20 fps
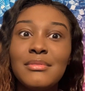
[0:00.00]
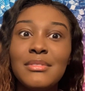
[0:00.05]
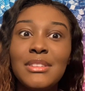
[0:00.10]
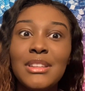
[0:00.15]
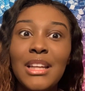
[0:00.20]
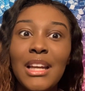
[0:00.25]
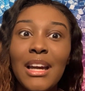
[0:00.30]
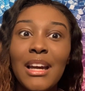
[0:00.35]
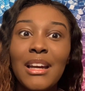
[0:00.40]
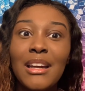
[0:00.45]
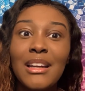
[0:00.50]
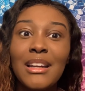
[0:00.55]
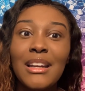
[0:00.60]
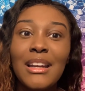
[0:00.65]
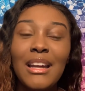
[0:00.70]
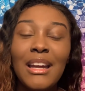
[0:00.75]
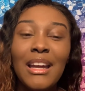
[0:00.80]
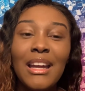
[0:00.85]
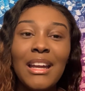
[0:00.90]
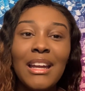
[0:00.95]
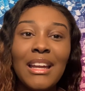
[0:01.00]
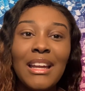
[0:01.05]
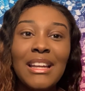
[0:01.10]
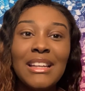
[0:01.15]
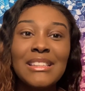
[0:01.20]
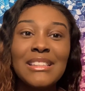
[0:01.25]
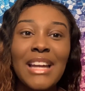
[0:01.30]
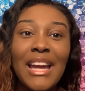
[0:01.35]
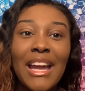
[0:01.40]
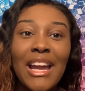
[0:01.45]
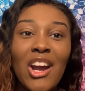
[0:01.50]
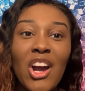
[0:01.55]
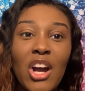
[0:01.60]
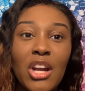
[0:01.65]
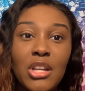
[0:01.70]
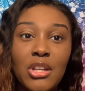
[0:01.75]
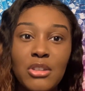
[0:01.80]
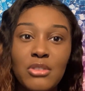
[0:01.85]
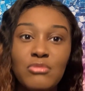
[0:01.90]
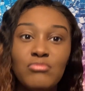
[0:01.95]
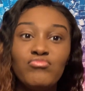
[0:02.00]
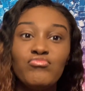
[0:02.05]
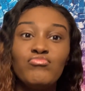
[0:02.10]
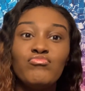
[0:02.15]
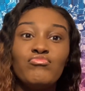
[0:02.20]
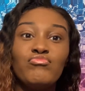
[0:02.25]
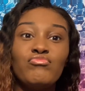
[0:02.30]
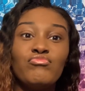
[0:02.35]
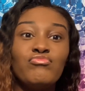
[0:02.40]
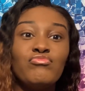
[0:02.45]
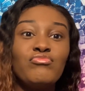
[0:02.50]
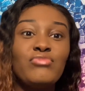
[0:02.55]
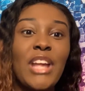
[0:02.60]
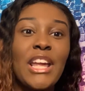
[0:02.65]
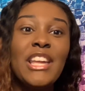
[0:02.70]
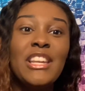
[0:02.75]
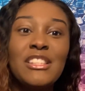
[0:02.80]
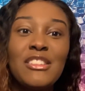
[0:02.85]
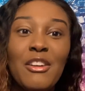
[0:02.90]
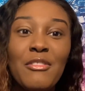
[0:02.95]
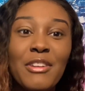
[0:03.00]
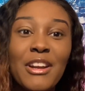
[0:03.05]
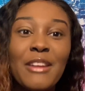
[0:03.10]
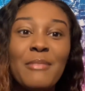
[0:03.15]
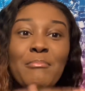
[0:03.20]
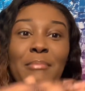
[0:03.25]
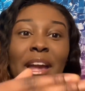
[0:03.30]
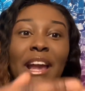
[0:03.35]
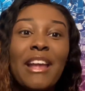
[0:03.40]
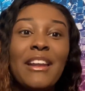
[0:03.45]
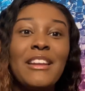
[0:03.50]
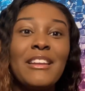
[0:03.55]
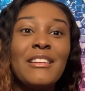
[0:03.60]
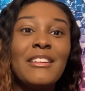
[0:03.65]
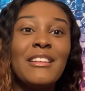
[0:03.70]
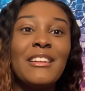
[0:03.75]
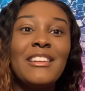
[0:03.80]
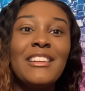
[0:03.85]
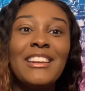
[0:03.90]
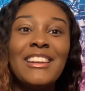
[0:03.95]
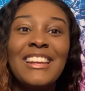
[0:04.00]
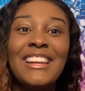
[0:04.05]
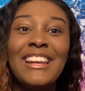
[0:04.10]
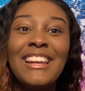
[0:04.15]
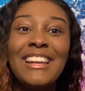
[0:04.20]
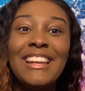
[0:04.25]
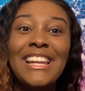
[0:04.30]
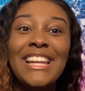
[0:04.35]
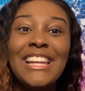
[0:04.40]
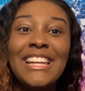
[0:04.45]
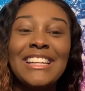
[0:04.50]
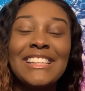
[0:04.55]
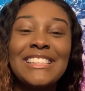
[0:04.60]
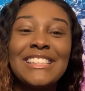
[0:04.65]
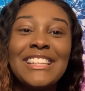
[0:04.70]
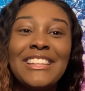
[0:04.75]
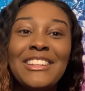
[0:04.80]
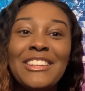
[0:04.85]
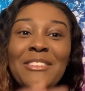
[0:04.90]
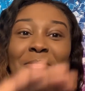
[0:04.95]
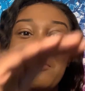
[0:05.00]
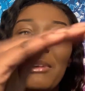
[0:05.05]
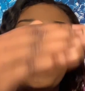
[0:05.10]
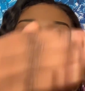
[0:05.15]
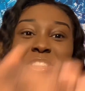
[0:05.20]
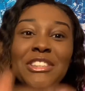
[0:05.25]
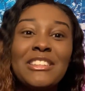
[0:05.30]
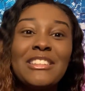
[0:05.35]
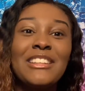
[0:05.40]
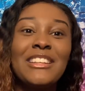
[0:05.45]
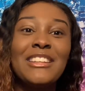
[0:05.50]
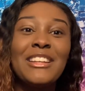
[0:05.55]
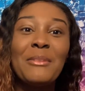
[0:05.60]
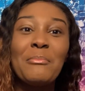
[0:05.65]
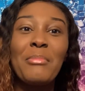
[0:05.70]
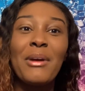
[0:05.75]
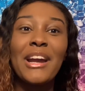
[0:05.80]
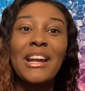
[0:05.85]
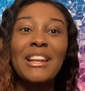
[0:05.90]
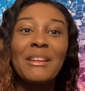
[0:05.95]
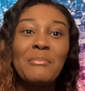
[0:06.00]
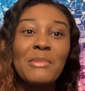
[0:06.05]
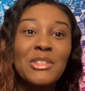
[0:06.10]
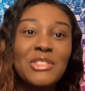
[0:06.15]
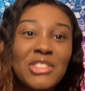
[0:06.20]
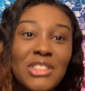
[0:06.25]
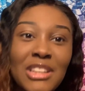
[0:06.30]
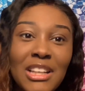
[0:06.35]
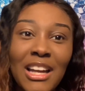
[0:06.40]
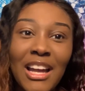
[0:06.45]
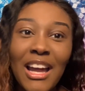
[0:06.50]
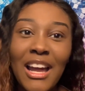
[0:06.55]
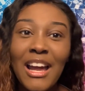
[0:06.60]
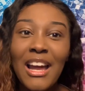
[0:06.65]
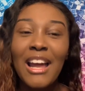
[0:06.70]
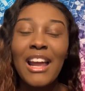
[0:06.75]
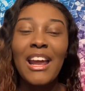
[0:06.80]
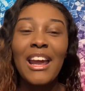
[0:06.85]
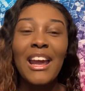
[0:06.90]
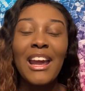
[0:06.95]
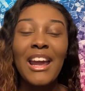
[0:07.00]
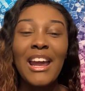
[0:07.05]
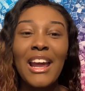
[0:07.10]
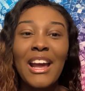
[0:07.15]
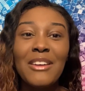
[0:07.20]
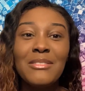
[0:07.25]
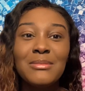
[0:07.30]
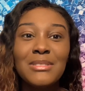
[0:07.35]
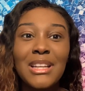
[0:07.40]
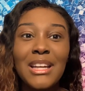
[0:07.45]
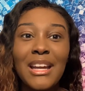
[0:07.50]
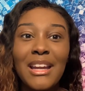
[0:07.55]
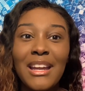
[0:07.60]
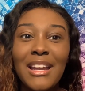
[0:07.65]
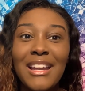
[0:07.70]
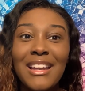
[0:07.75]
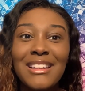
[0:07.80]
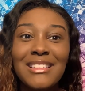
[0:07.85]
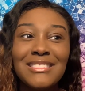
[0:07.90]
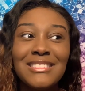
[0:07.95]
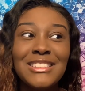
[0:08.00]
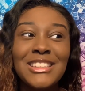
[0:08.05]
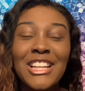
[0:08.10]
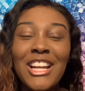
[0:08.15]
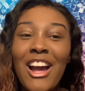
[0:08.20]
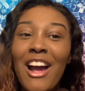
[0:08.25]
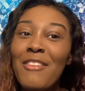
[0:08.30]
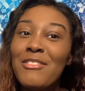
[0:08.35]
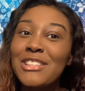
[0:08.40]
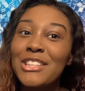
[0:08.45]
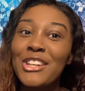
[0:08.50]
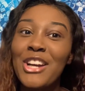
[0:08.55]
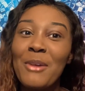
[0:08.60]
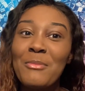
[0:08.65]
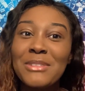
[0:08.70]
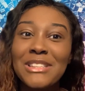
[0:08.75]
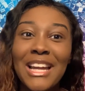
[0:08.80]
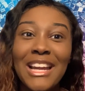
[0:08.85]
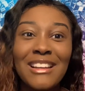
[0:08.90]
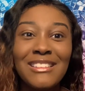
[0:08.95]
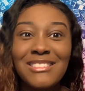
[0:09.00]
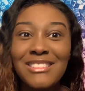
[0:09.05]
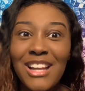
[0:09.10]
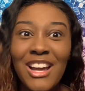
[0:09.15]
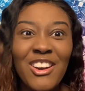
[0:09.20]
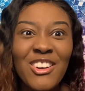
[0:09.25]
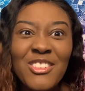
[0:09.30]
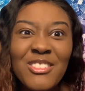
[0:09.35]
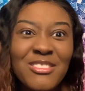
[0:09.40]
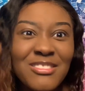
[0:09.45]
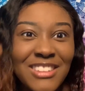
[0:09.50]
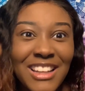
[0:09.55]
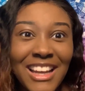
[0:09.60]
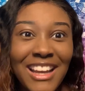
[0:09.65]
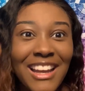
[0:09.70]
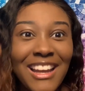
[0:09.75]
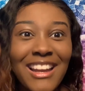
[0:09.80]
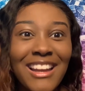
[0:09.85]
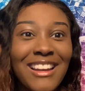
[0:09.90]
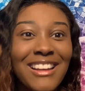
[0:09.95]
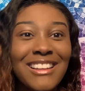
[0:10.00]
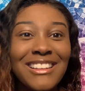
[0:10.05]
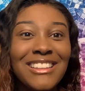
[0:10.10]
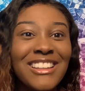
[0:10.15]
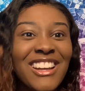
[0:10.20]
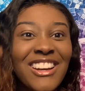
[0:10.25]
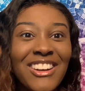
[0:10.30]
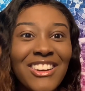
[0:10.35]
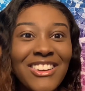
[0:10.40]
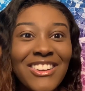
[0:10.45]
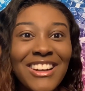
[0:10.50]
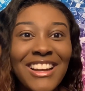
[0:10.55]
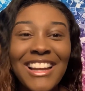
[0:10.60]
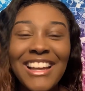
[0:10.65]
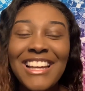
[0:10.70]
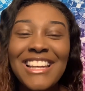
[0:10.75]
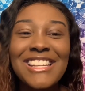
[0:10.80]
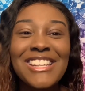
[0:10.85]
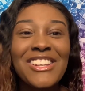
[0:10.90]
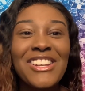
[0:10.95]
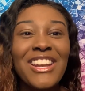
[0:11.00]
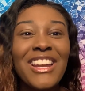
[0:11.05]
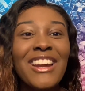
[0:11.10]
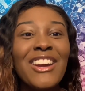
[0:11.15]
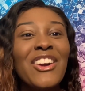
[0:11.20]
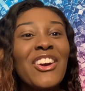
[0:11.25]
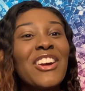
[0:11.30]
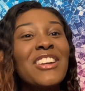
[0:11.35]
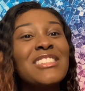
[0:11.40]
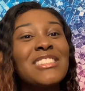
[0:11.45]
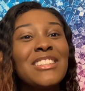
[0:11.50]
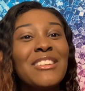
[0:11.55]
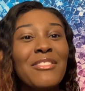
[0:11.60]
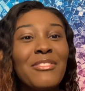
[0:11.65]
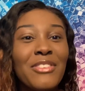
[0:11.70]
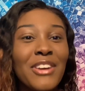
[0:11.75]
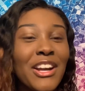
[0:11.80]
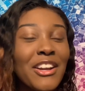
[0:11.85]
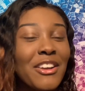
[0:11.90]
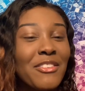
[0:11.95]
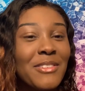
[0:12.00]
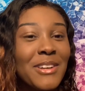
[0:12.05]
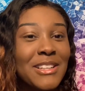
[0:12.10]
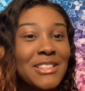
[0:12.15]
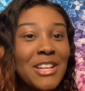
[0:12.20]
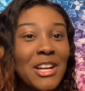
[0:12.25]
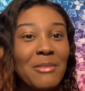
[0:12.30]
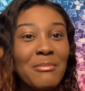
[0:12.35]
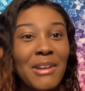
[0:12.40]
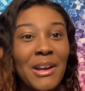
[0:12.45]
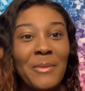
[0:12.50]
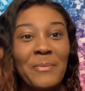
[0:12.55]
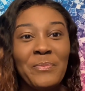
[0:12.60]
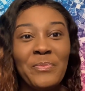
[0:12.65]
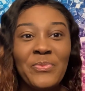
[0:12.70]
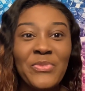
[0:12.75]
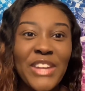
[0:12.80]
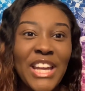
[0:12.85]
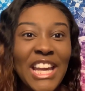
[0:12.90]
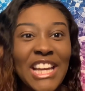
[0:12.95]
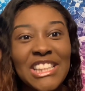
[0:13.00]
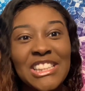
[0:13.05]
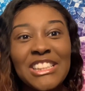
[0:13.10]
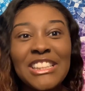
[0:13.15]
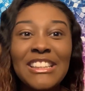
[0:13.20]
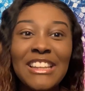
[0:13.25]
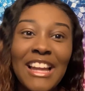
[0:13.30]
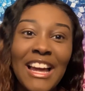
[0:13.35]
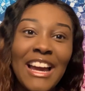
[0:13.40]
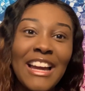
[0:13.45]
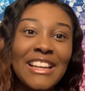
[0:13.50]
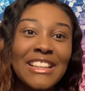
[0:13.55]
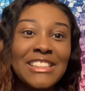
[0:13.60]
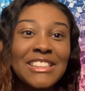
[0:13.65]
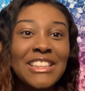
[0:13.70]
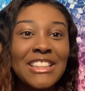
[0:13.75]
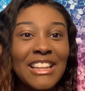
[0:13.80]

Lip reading: yeah. He's like, are you, like he's over here making the little motion, the little pregnant motion. I'm like, obviously girl would say no, like no. So then girl, his little friend over there talking about, yeah, she's lying,